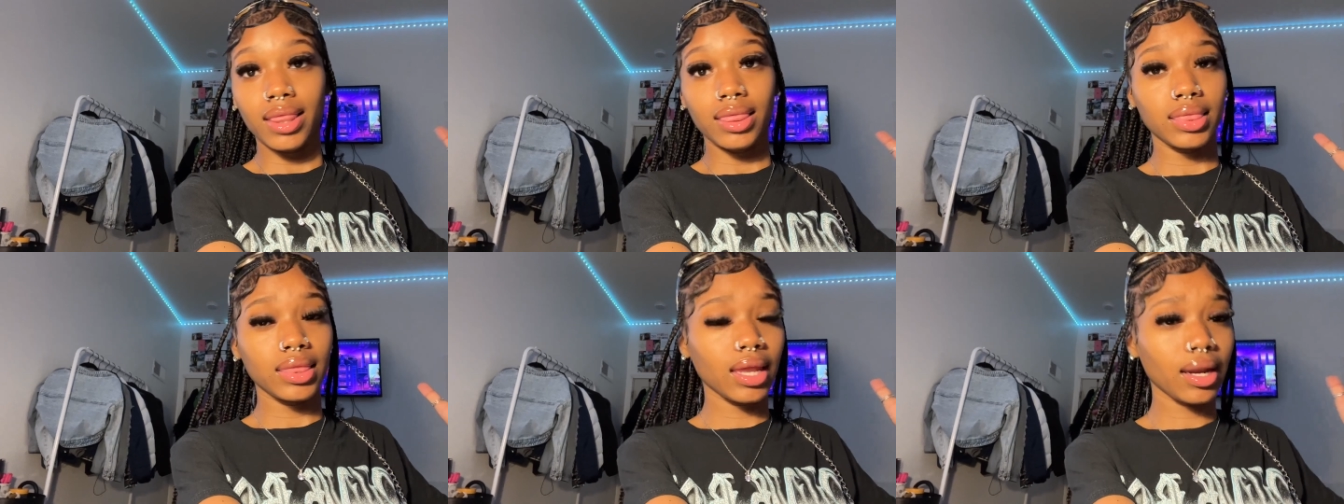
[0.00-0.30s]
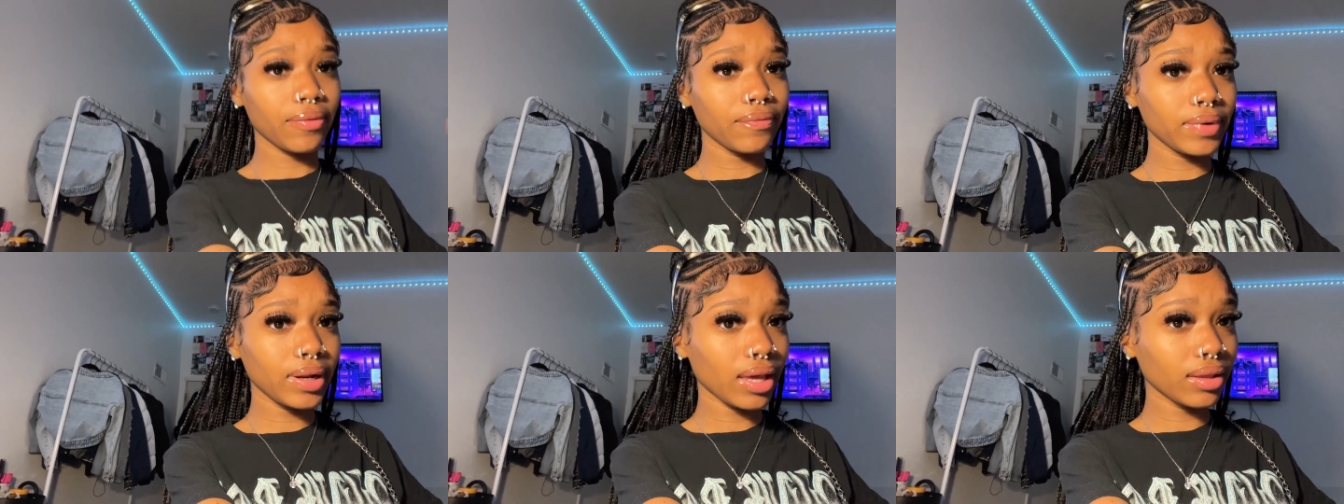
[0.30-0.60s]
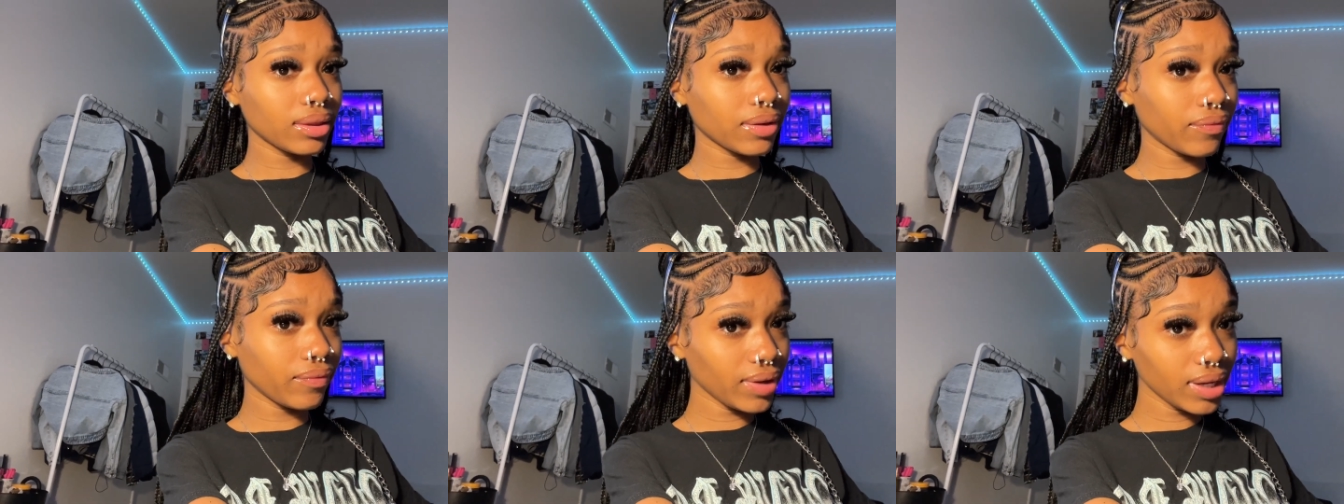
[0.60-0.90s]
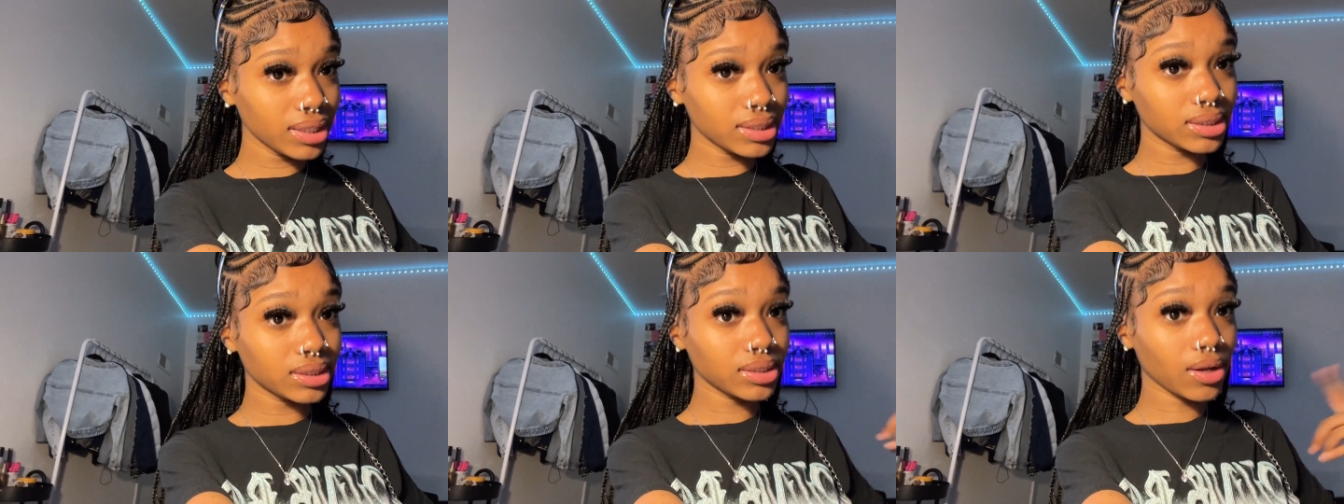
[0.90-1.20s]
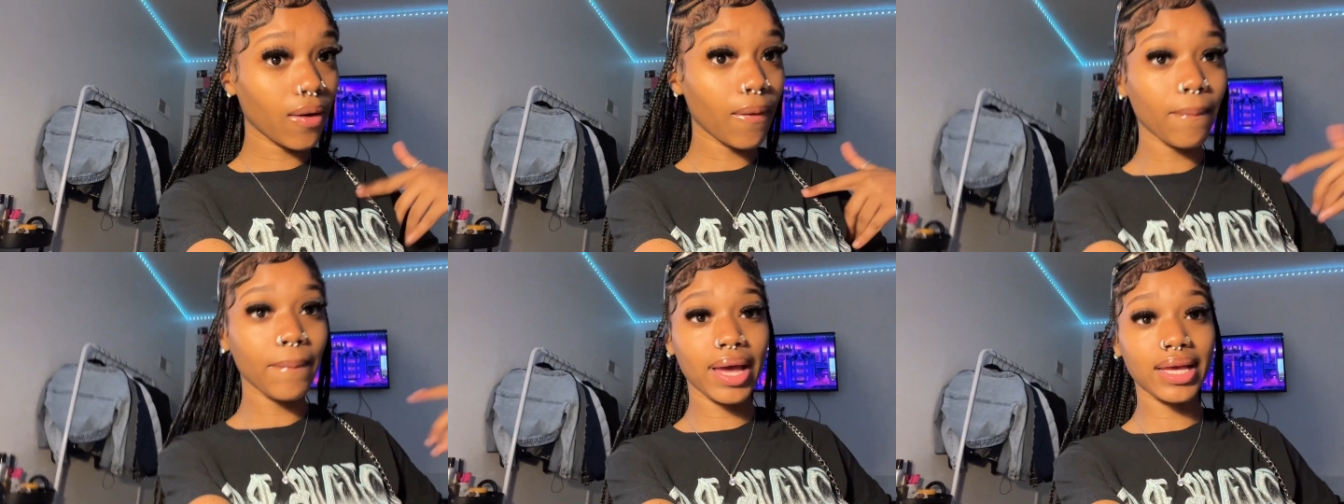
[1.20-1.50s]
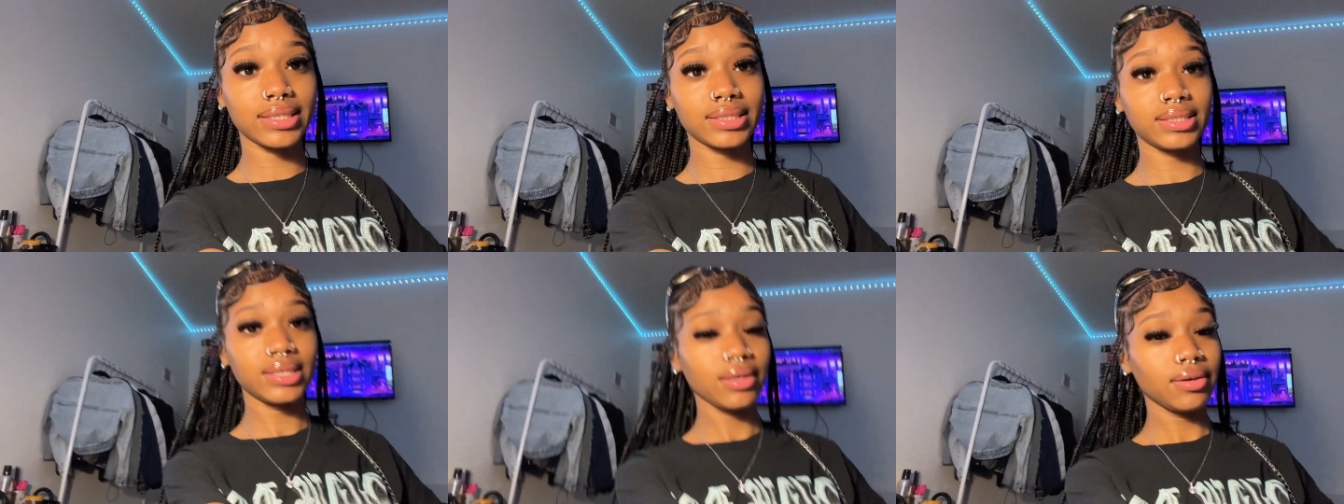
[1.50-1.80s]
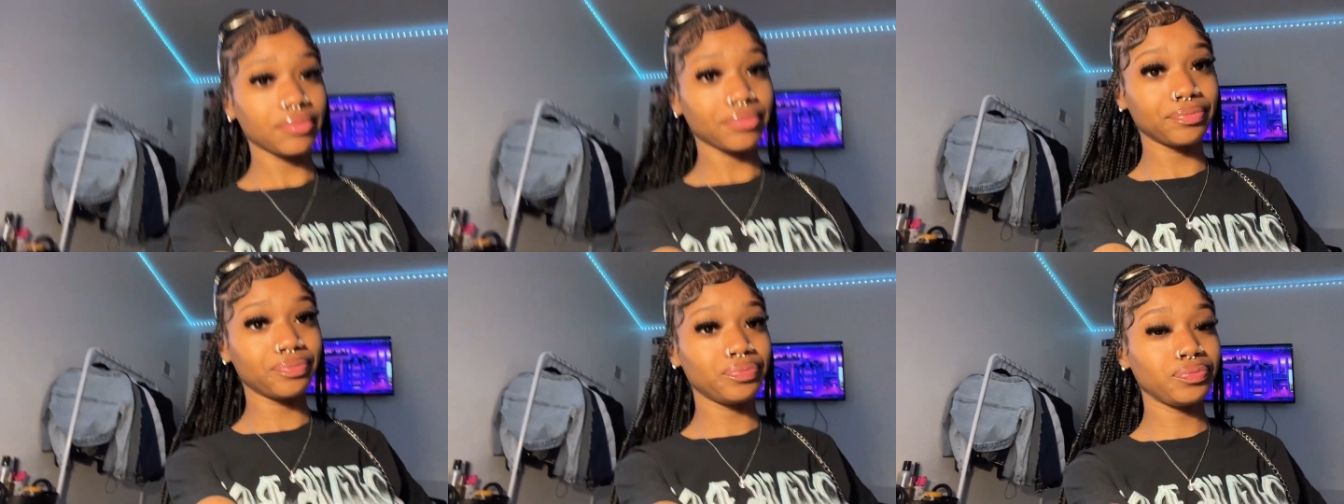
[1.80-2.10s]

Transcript: that I'm gonna have to fix on myself.